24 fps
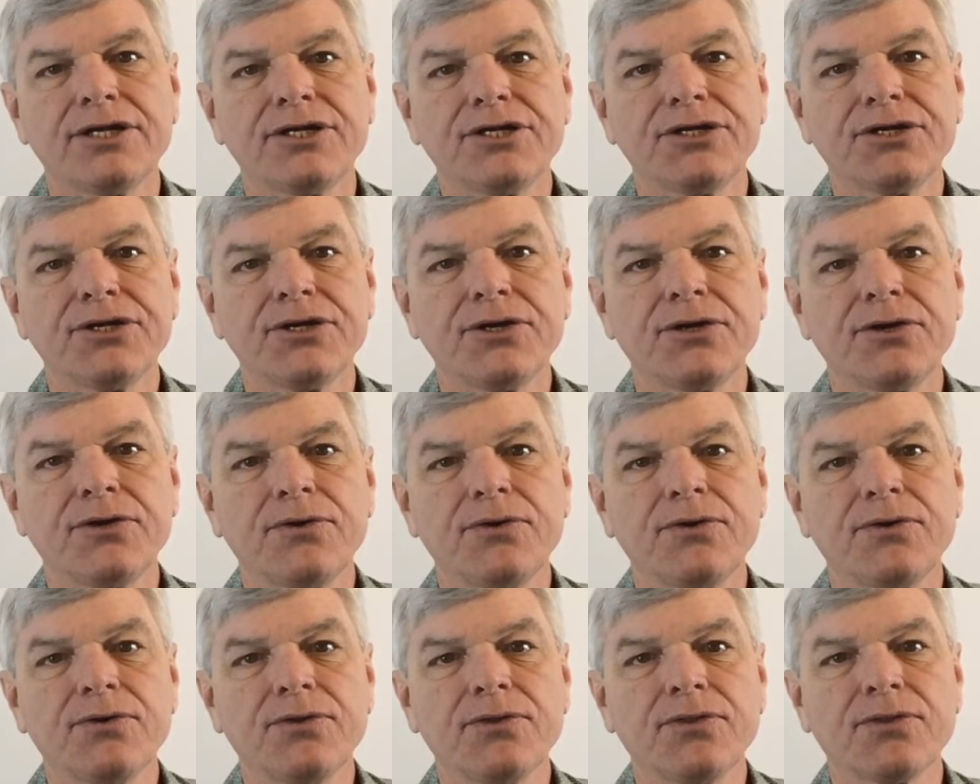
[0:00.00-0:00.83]

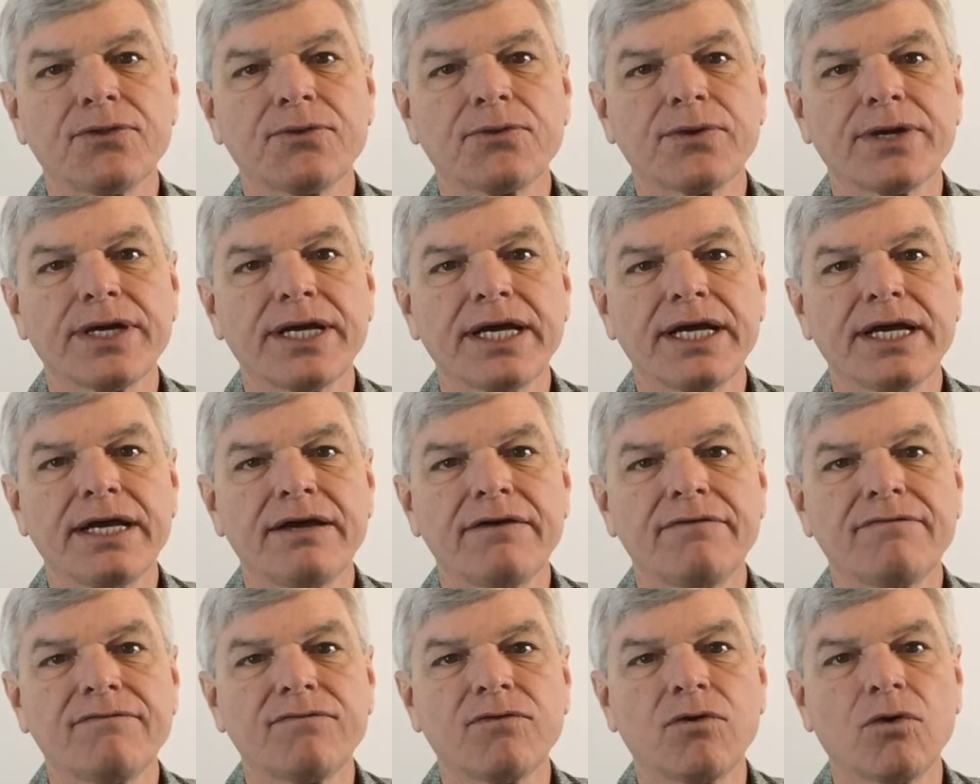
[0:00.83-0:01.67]
2,
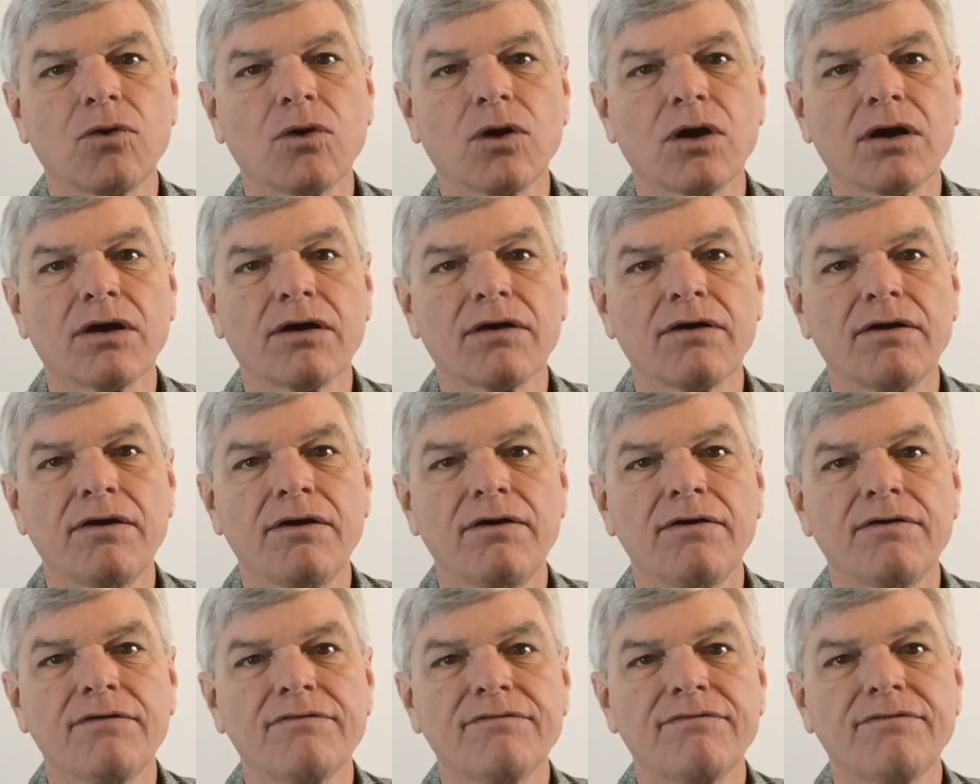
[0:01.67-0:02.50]
3, 4,
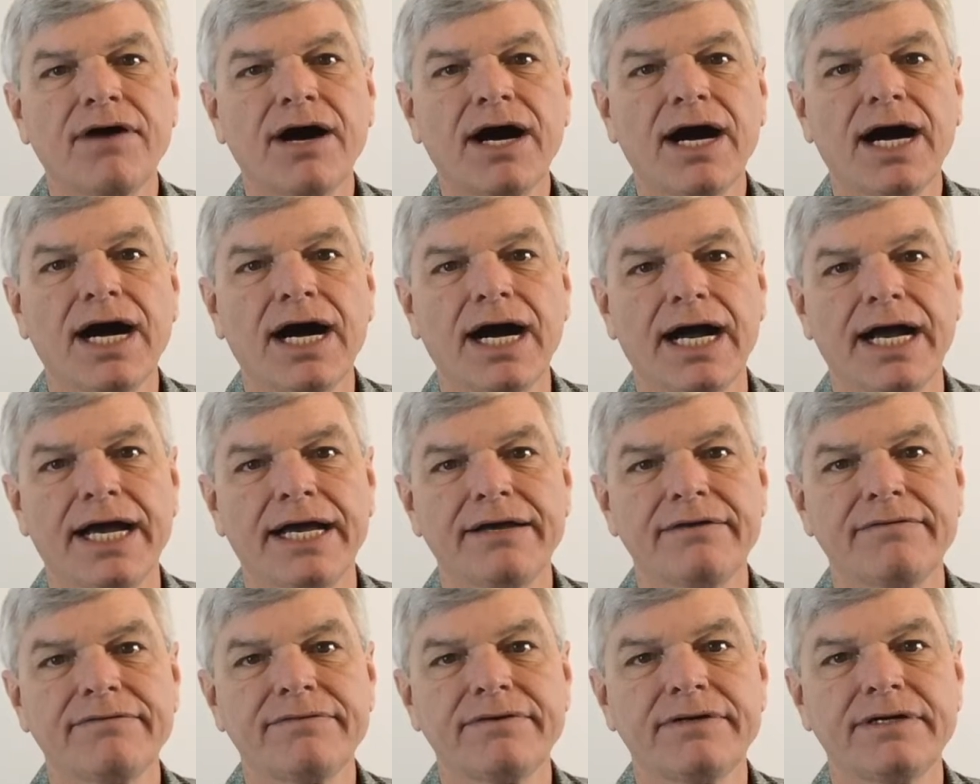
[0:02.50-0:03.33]

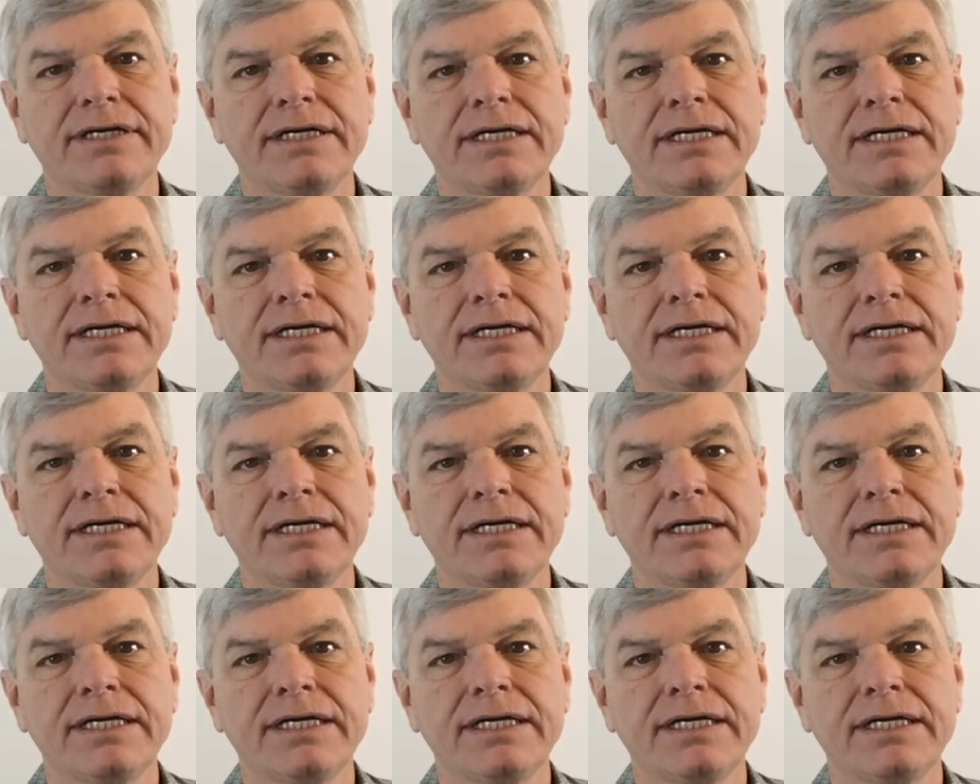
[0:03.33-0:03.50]
5.